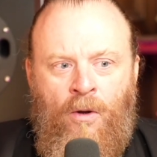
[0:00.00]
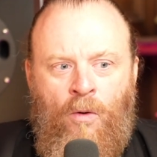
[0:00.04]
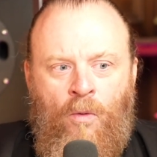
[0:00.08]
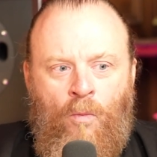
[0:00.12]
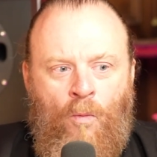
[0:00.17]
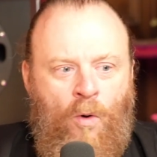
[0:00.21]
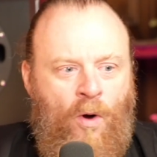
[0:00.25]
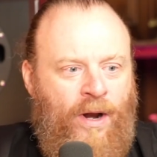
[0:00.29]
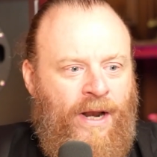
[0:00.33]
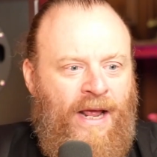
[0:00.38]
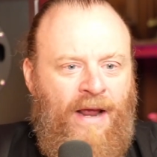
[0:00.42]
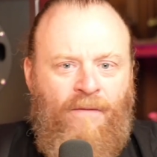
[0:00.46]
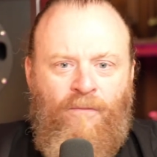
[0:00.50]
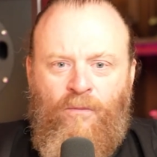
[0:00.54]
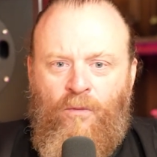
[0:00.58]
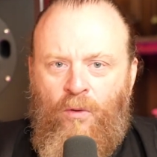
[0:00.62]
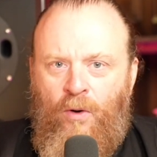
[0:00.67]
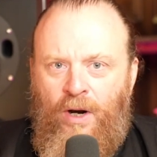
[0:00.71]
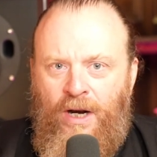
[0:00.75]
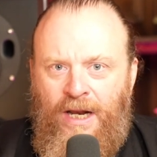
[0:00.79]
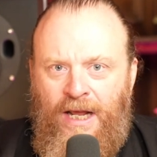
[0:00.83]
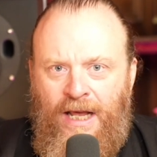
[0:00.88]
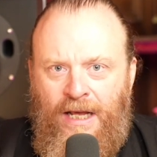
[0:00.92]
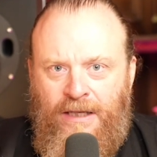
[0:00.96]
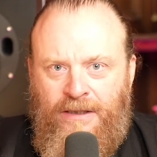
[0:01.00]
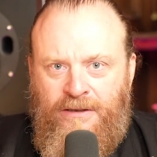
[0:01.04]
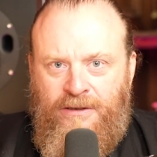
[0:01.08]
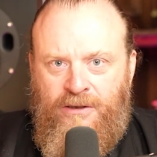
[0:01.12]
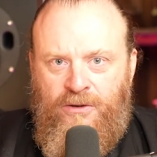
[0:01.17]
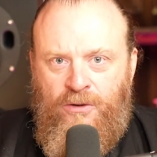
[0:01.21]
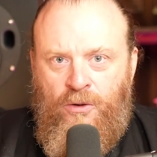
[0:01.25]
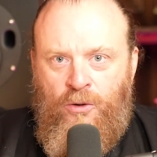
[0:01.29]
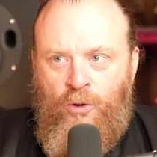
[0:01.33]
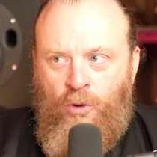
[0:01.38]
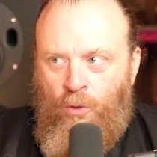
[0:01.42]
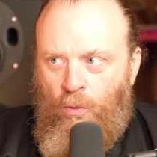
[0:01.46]
Whatever it is,
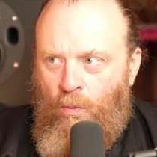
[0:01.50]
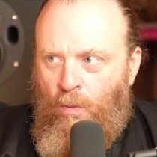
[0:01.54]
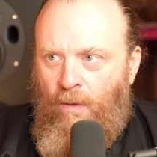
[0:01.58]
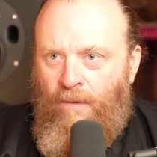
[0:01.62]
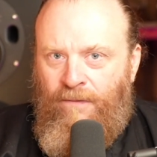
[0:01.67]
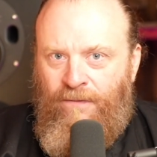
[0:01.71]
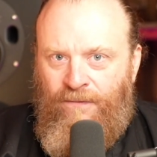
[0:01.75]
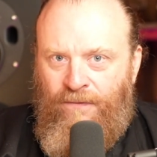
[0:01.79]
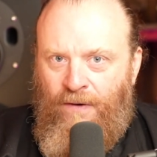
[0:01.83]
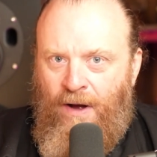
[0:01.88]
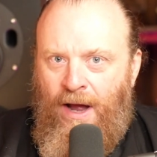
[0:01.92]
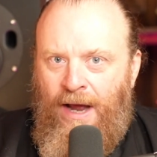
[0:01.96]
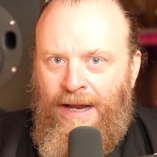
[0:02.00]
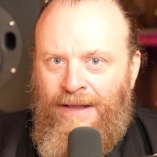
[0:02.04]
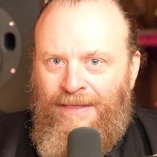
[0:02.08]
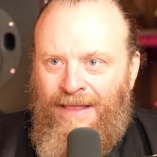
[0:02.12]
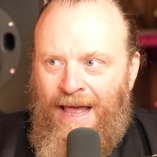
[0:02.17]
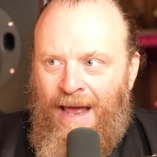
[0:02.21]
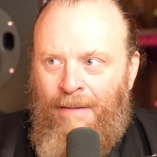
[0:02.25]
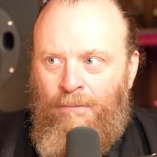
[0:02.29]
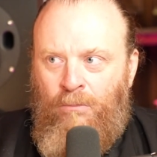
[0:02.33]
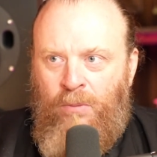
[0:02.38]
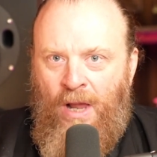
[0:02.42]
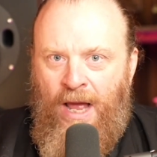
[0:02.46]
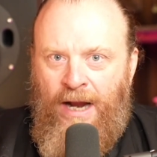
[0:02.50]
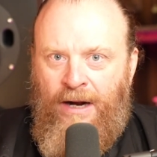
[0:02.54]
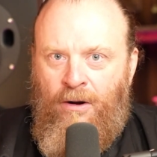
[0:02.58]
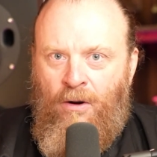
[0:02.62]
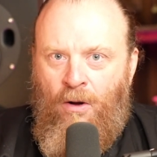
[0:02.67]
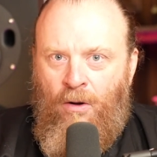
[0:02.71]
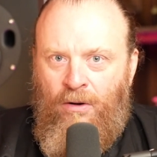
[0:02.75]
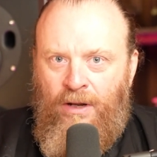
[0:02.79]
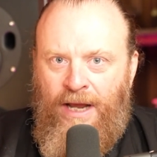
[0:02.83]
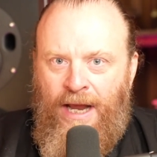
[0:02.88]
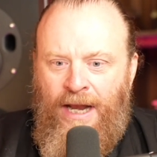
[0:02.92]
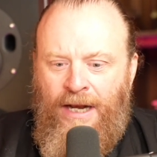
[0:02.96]
you will find that black
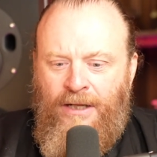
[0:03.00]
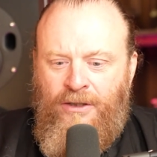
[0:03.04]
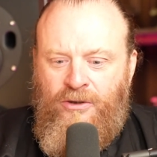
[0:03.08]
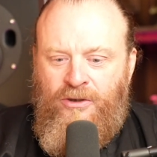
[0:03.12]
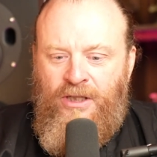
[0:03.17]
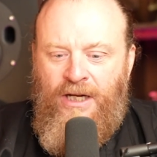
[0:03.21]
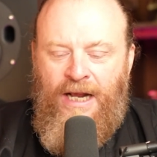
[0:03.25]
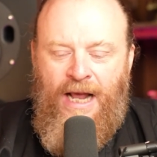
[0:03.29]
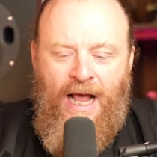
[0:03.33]
hole energy.